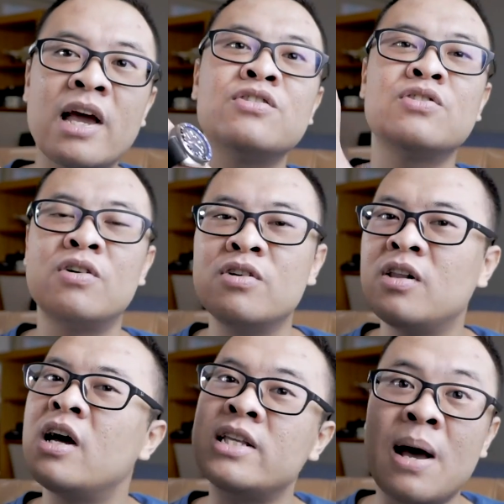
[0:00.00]

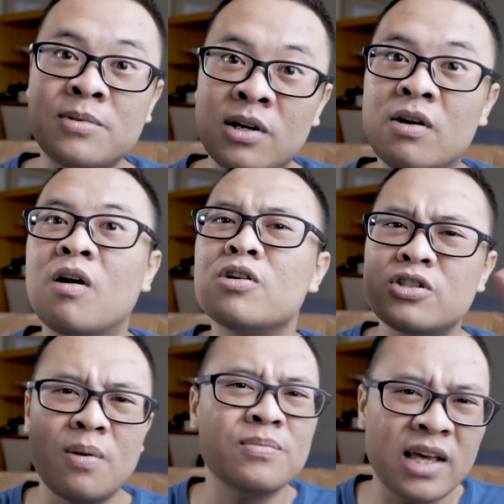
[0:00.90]
external adapter or
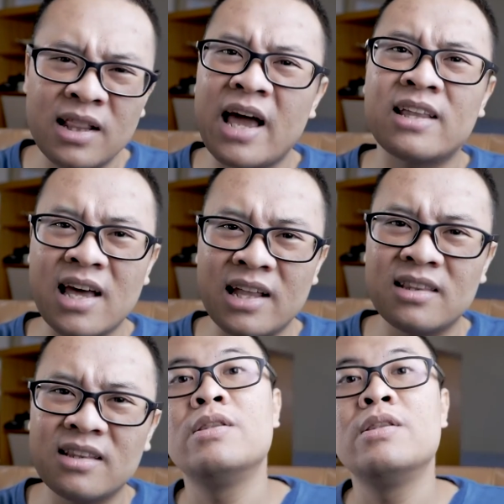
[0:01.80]
something like that.